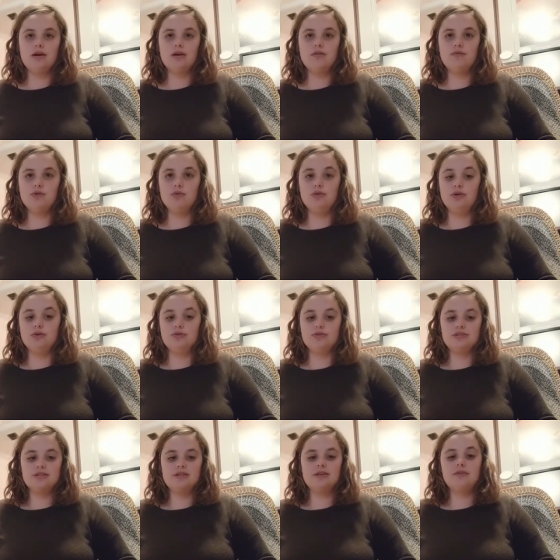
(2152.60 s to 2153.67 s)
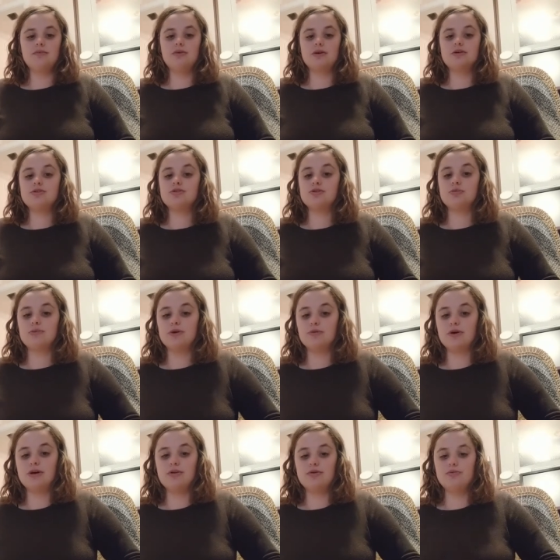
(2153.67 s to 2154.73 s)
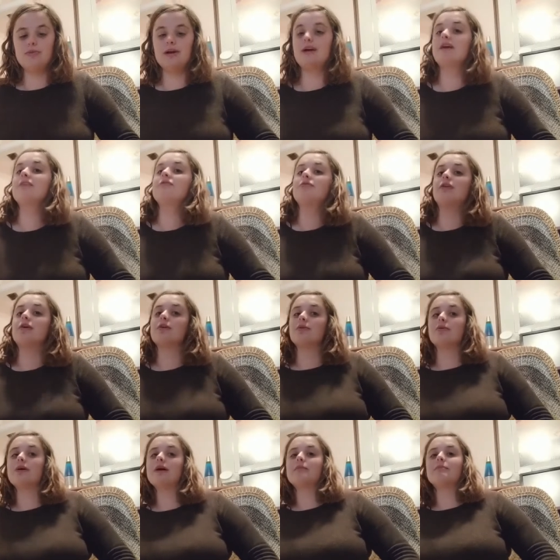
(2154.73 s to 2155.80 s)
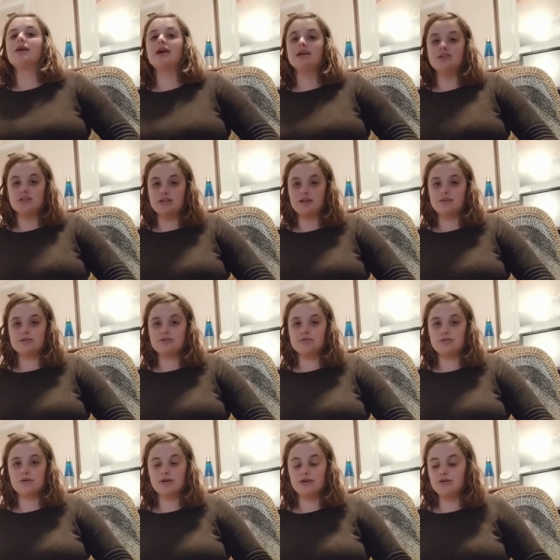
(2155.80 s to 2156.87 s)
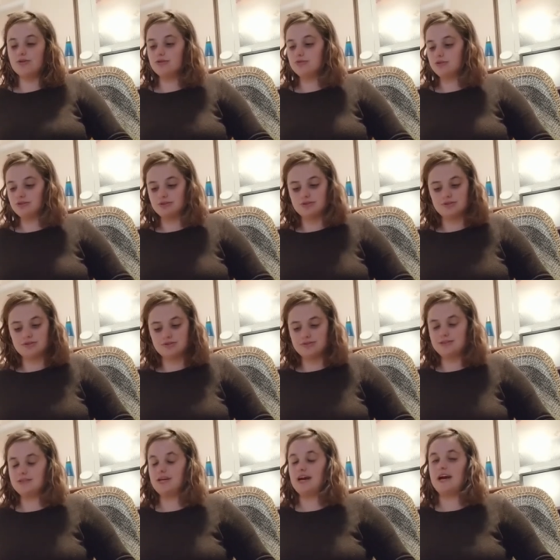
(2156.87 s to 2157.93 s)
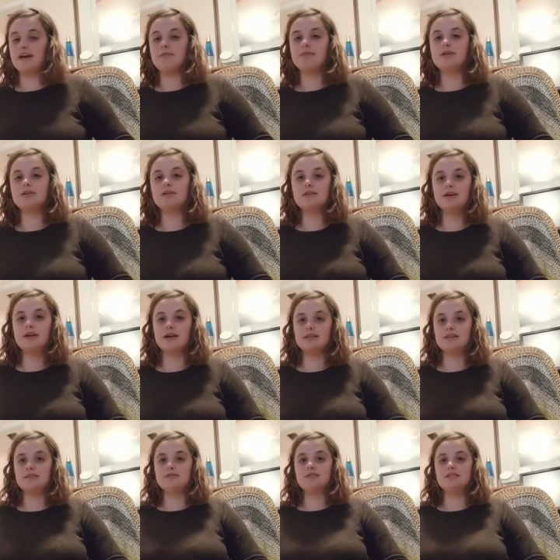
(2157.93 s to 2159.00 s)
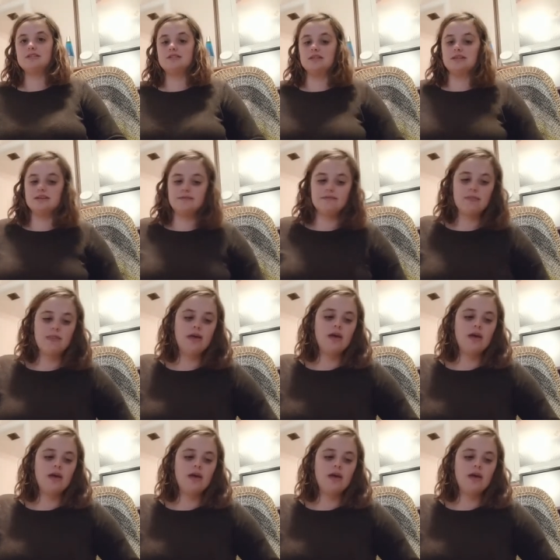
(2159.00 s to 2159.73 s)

If you use it and want to show me what you made following my jank tutorial, just tag me in it. I'd love to see it.